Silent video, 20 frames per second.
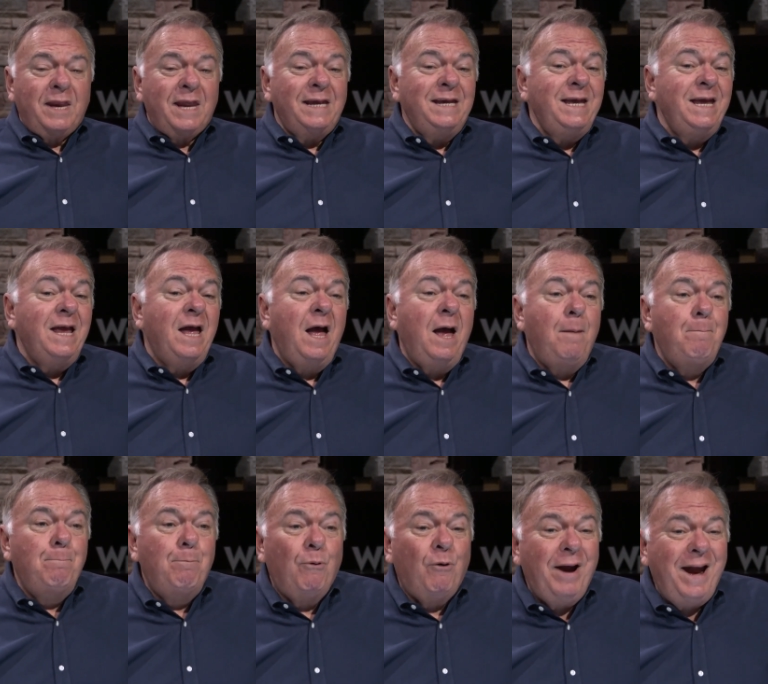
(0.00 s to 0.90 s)
He
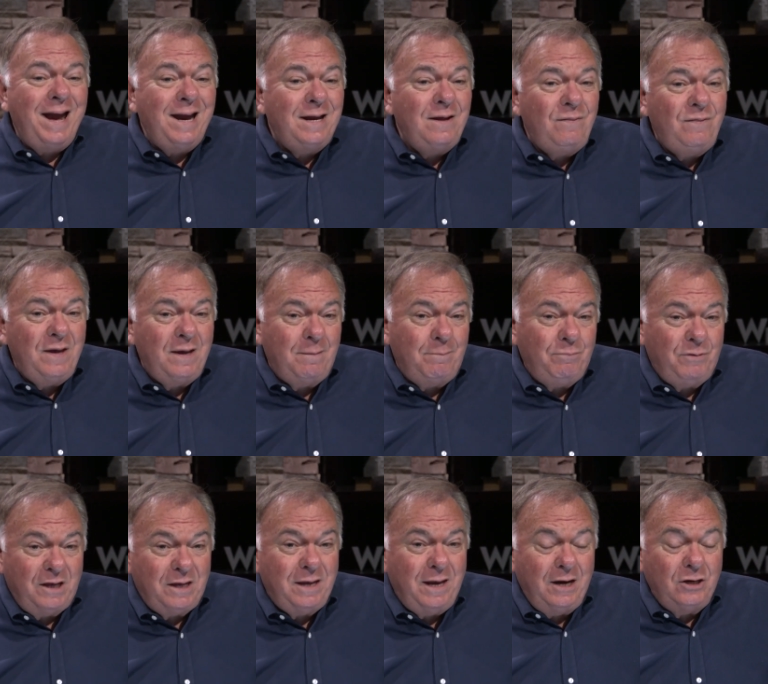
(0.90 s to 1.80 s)
upbraided them,
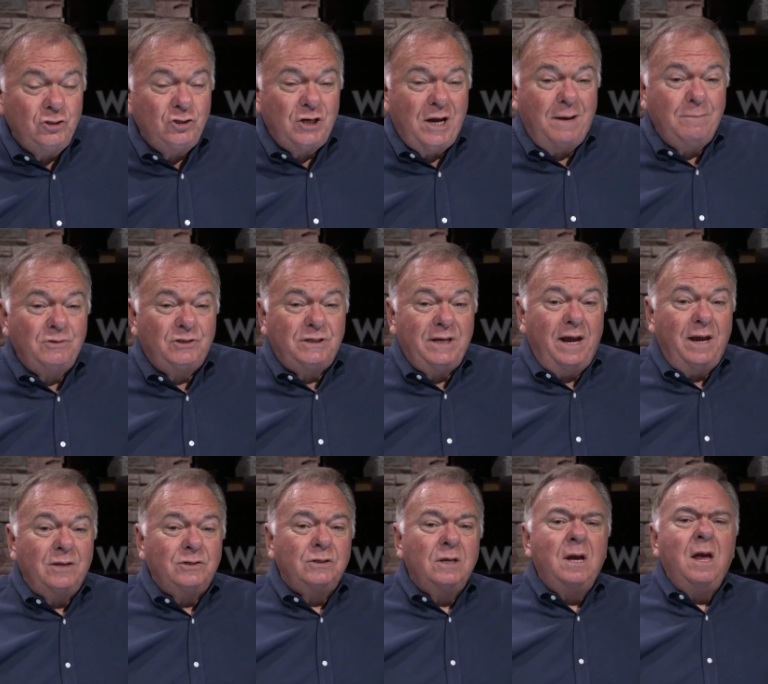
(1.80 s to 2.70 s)
the King James
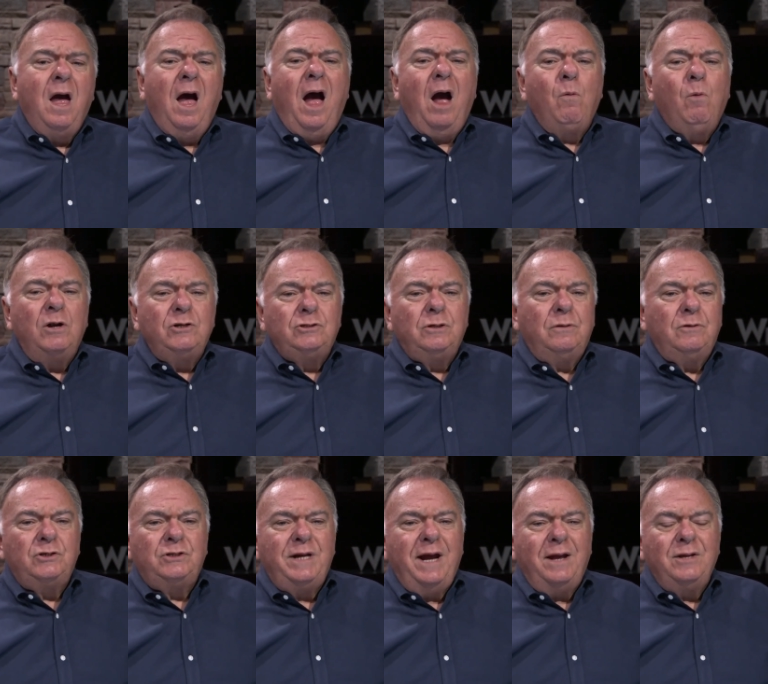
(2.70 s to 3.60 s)
says. I want you to
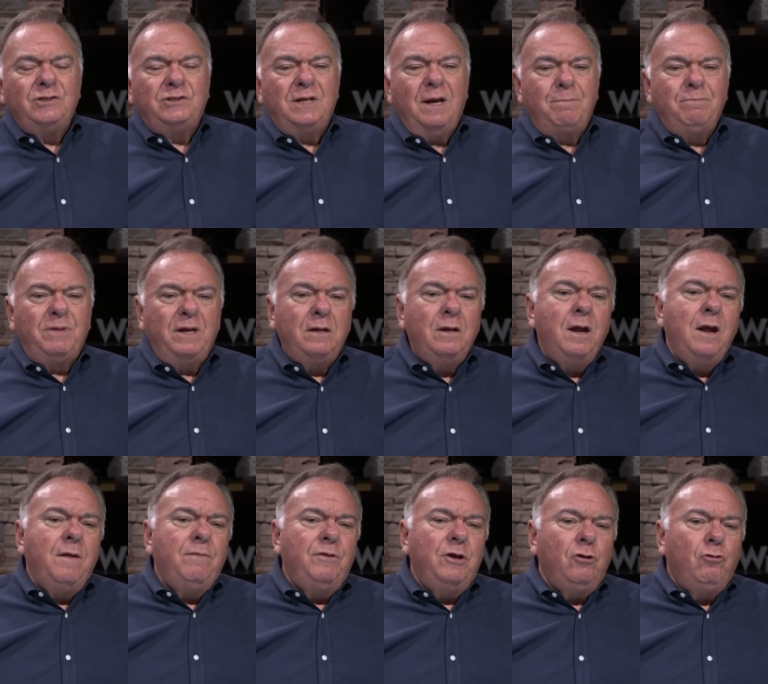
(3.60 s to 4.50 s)
understand something.
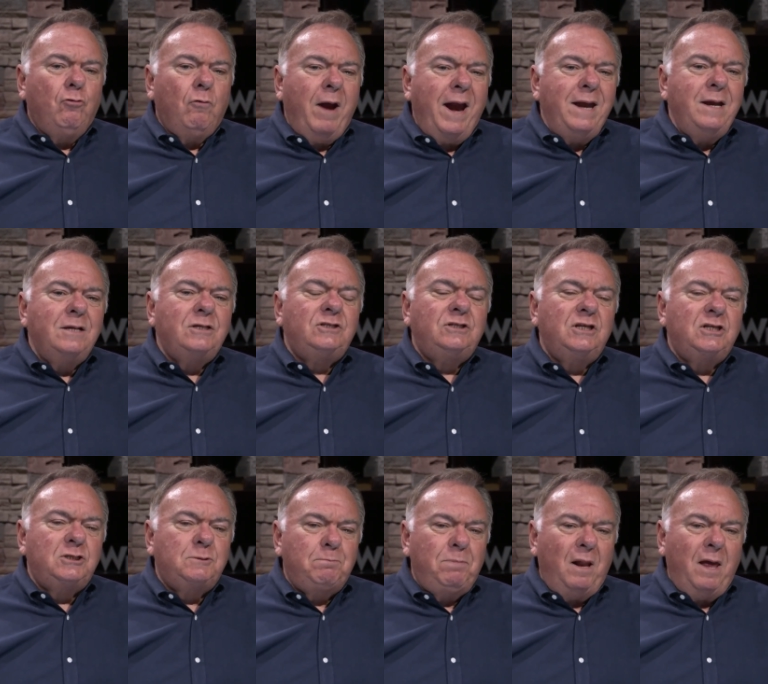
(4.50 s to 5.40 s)
The greatest
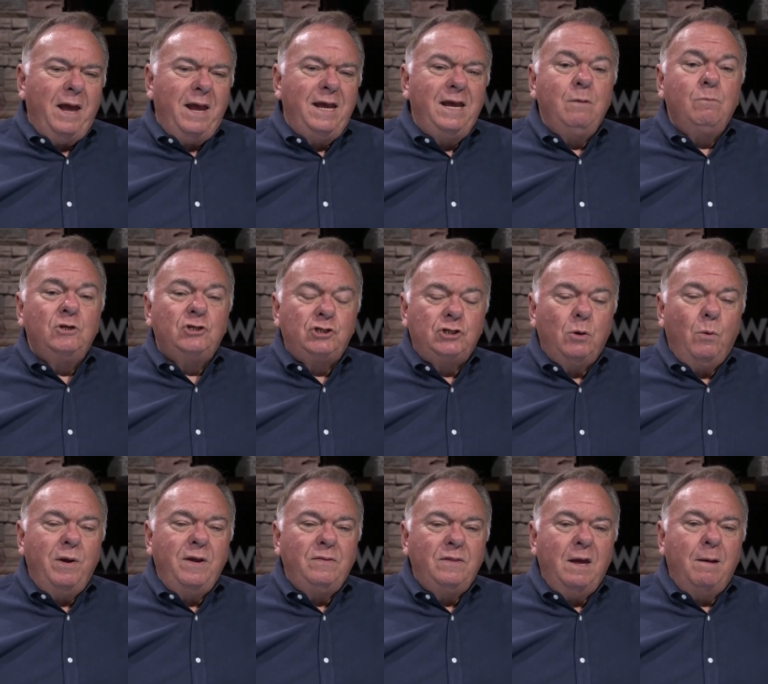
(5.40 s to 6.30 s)
display he was
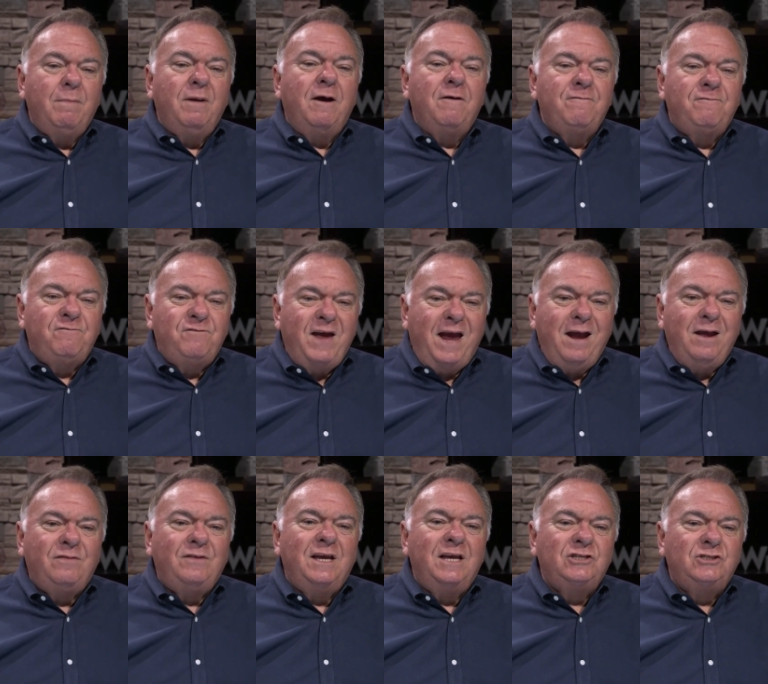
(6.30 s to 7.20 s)
showing them of
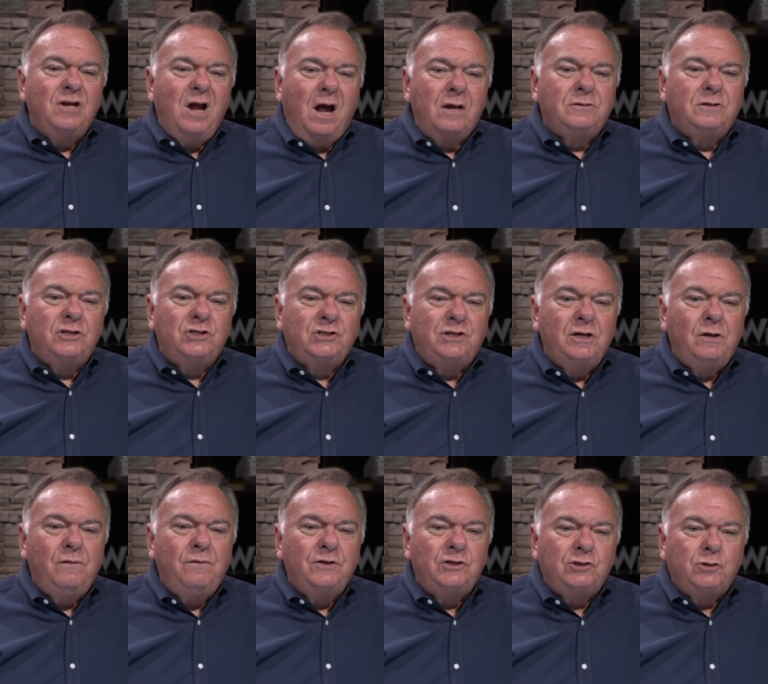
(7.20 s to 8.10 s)
faith is not to
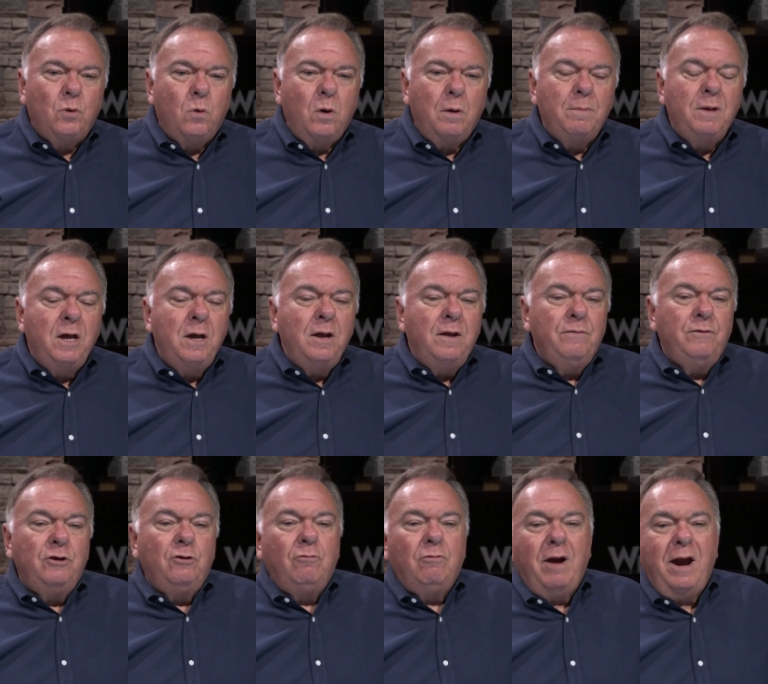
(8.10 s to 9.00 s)
still the storm.
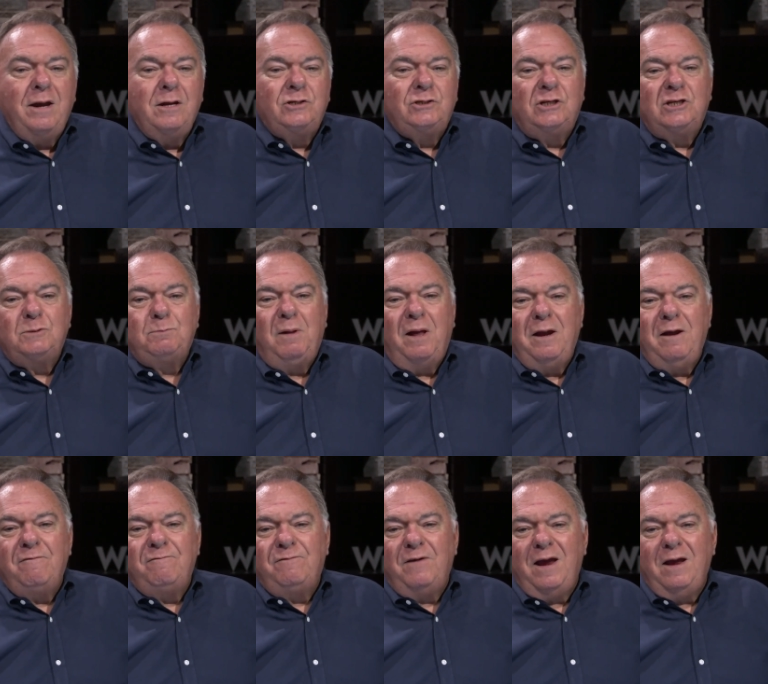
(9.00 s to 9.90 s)
The greatest display
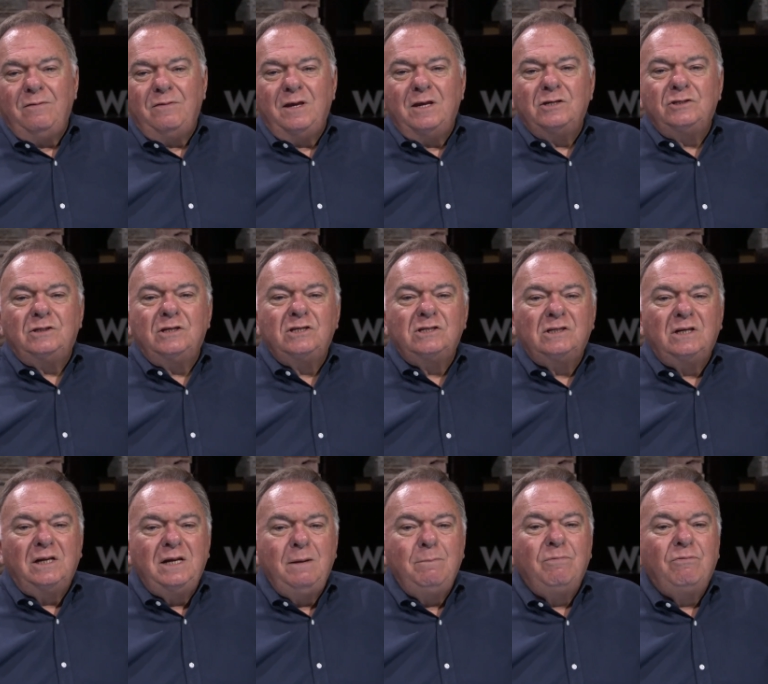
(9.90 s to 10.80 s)
of faith is to
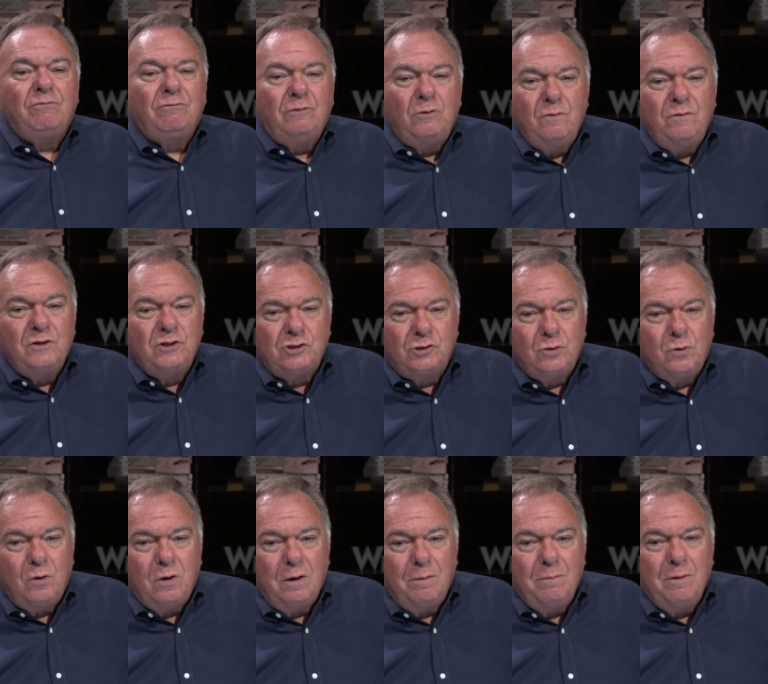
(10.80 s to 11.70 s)
sleep through the
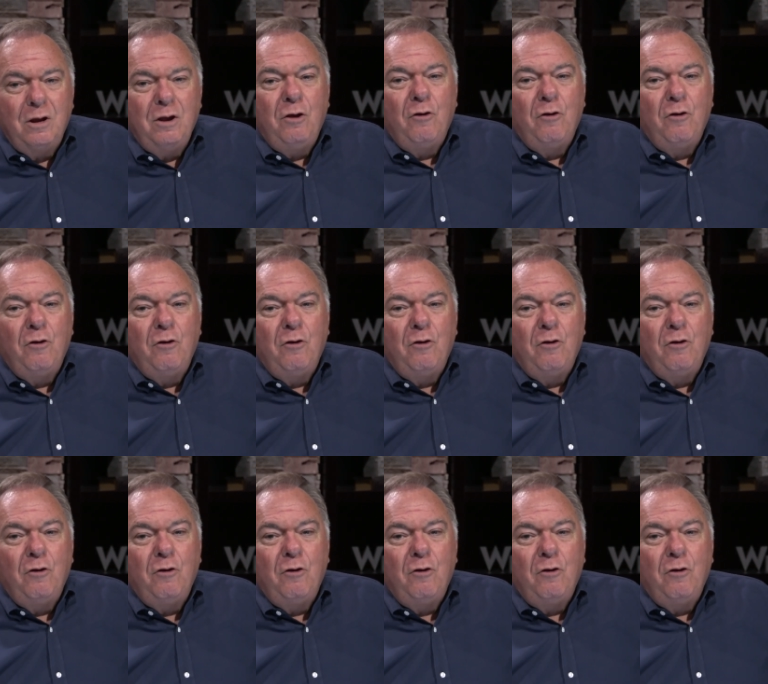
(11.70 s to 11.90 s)
storm,